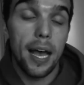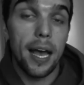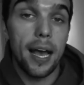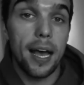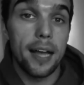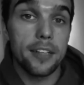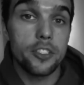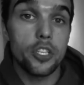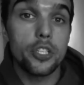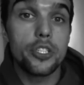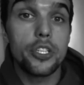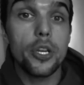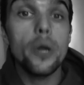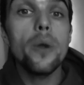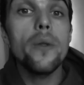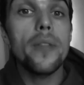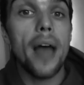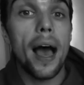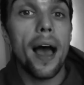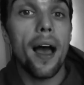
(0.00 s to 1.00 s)
And to
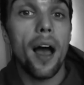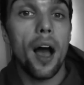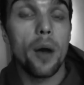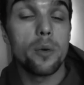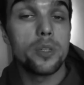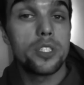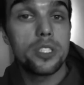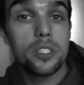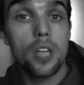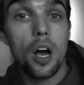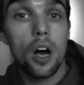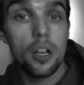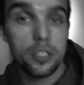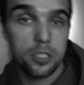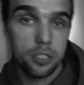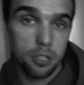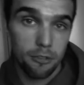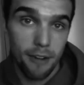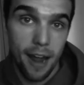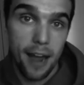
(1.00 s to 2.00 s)
do that, I would start
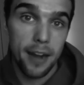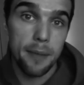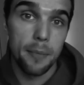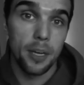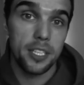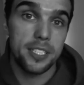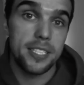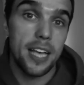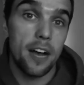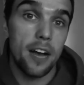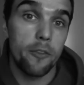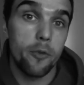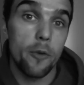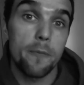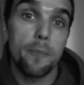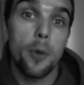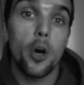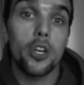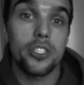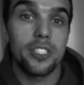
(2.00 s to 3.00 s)
surrounding myself
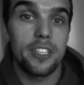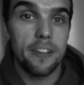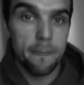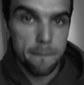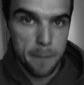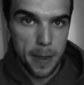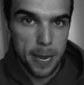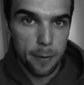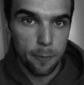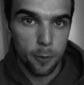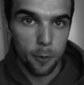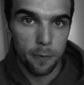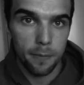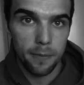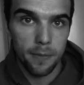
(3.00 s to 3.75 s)
with positive people.